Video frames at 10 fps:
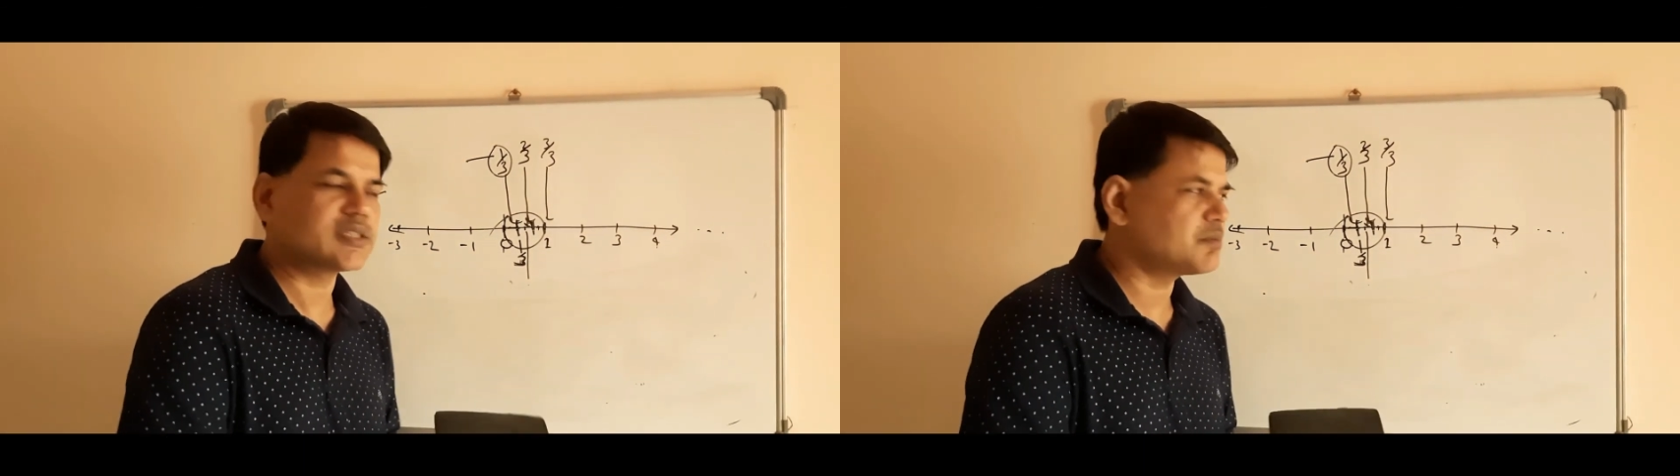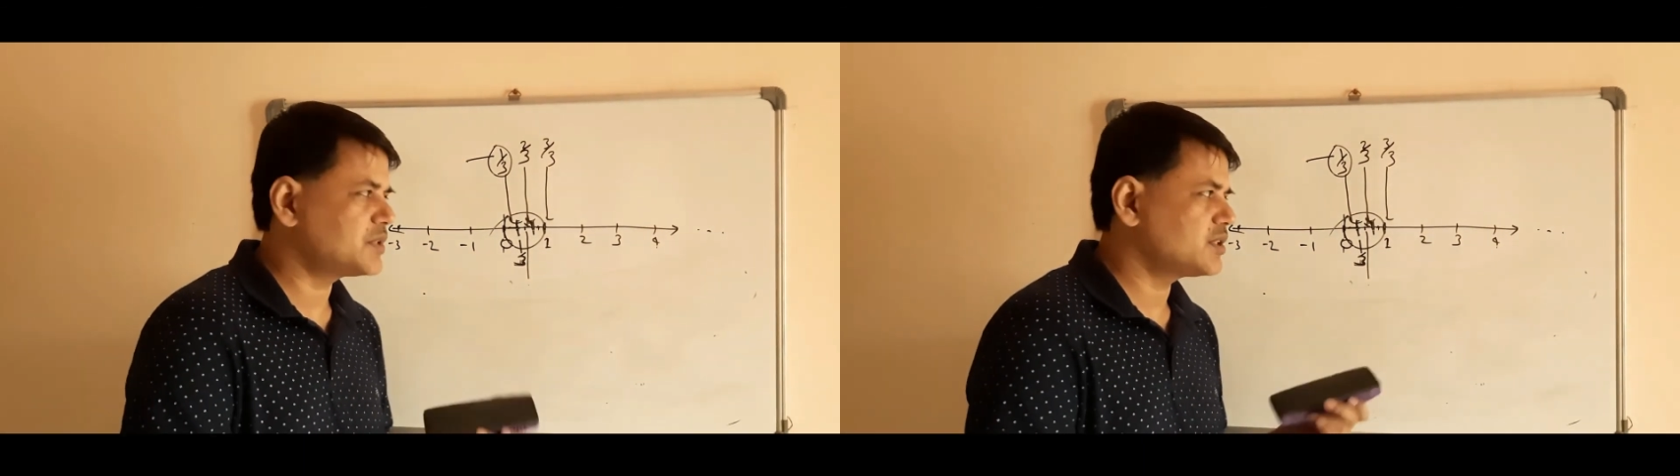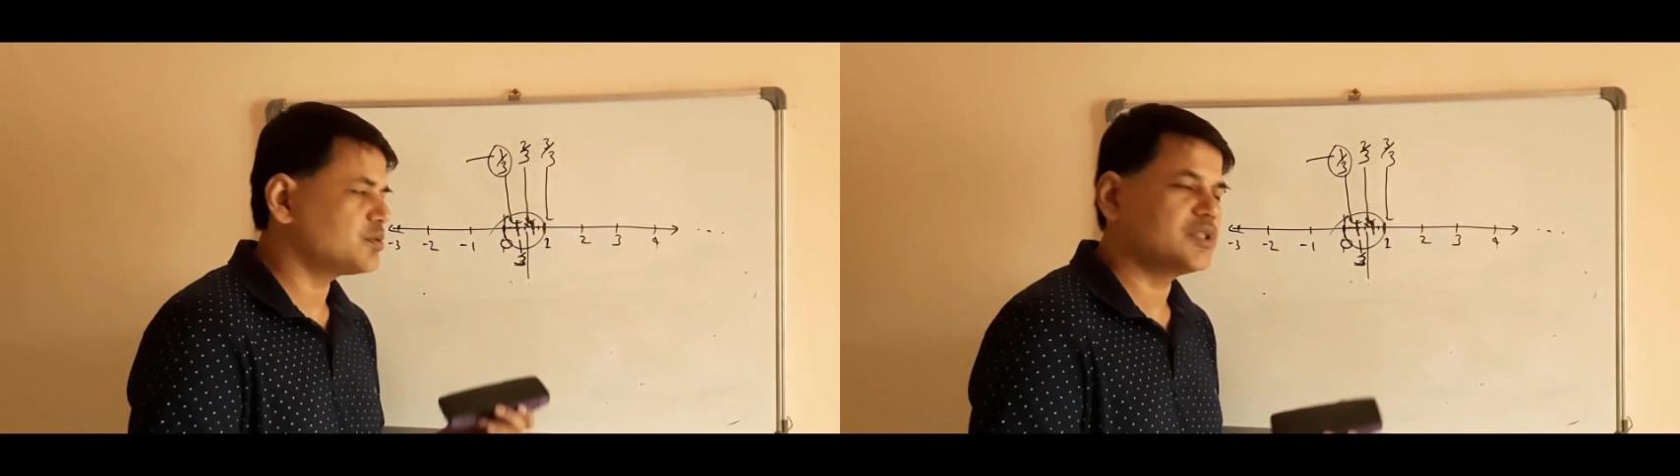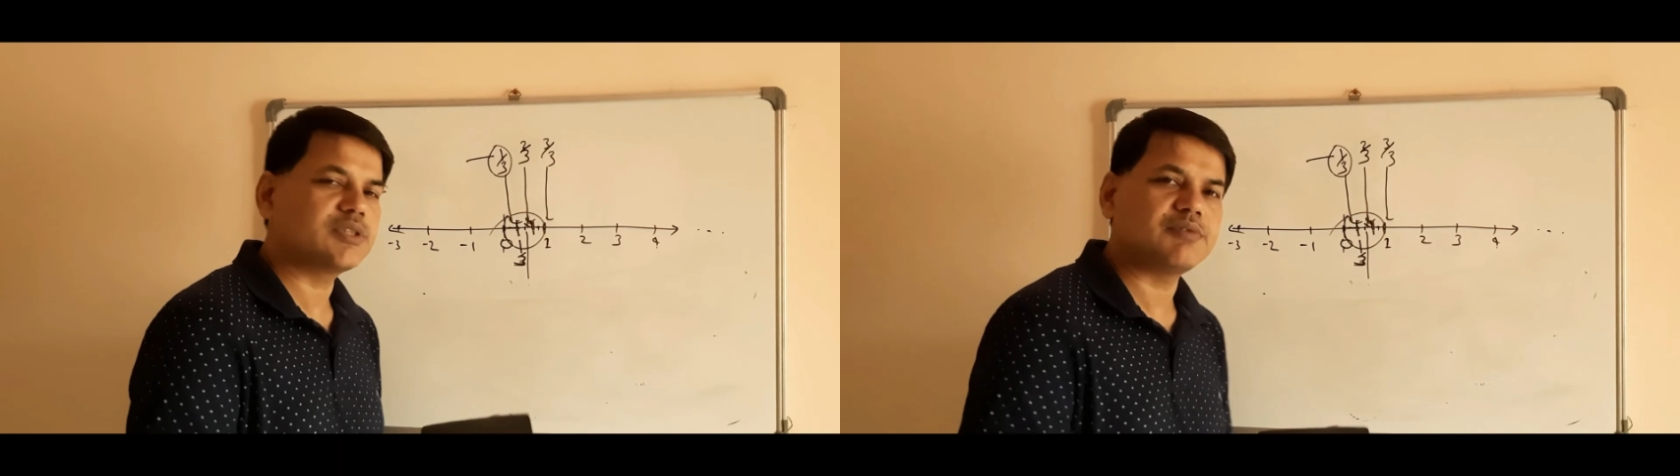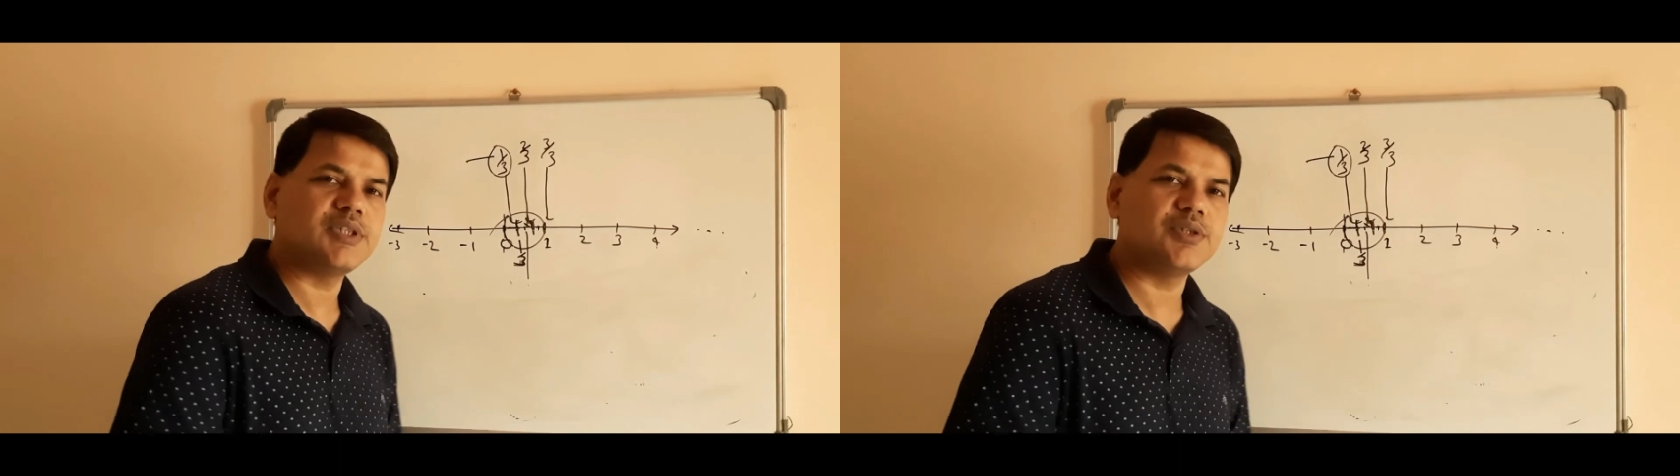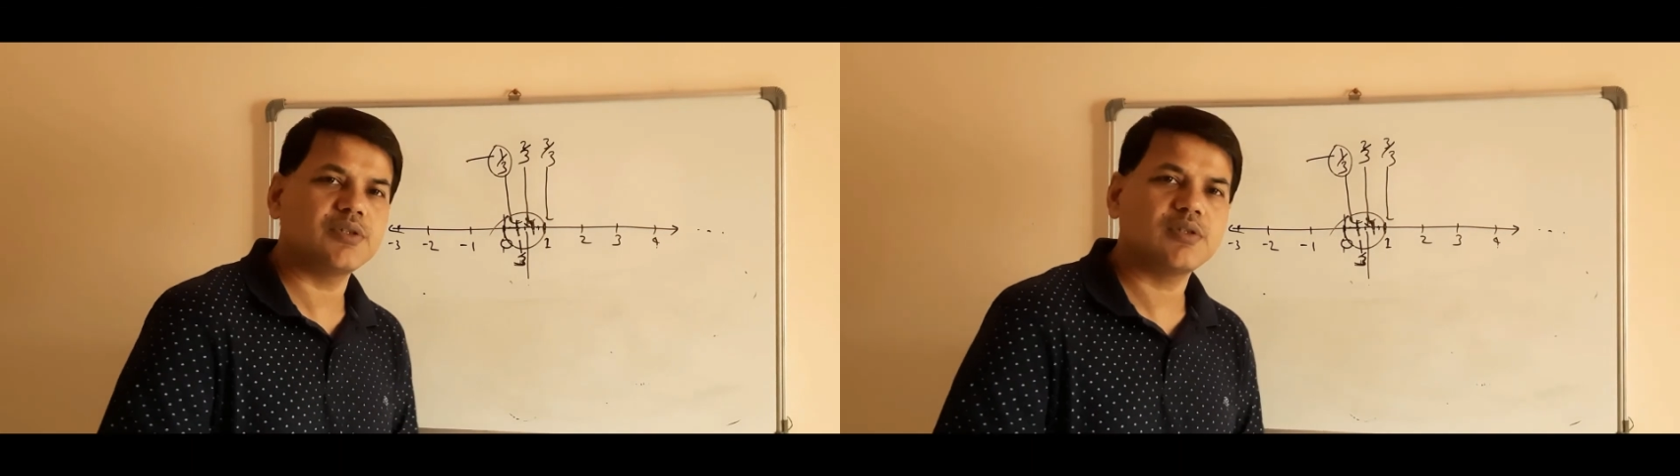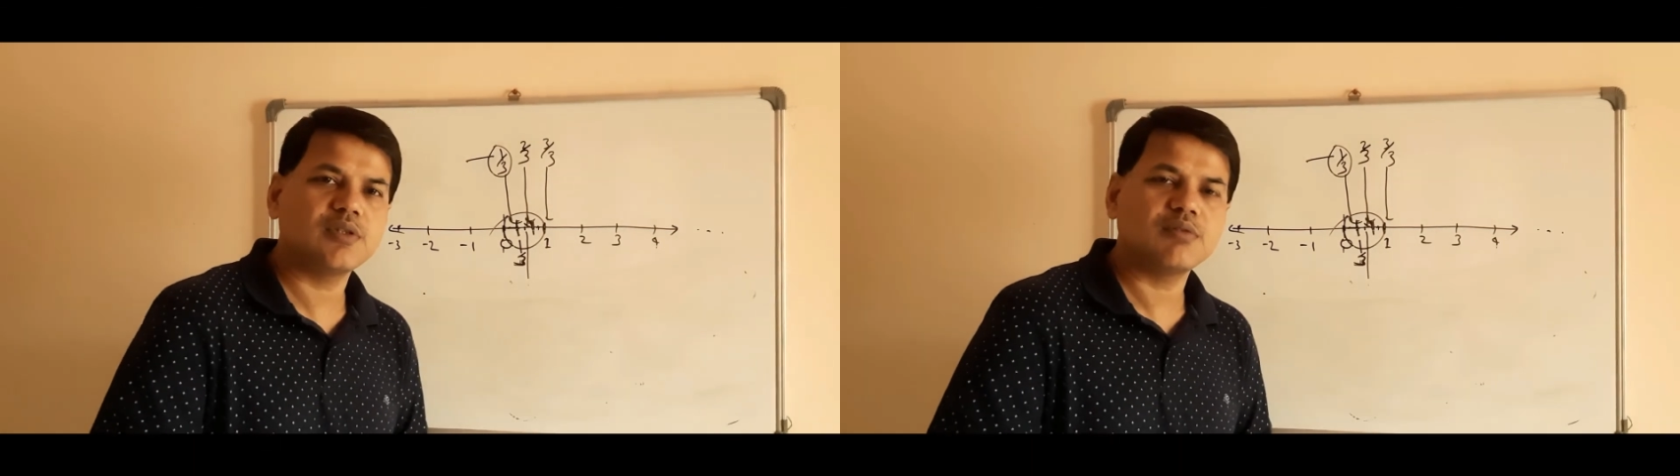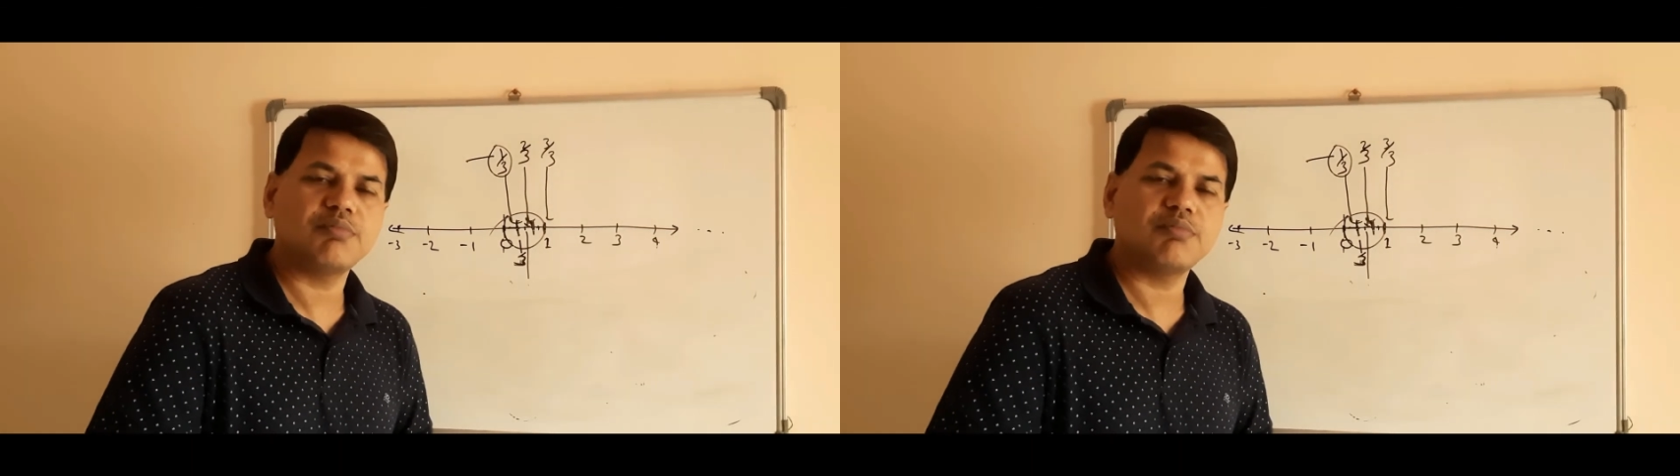something to this video,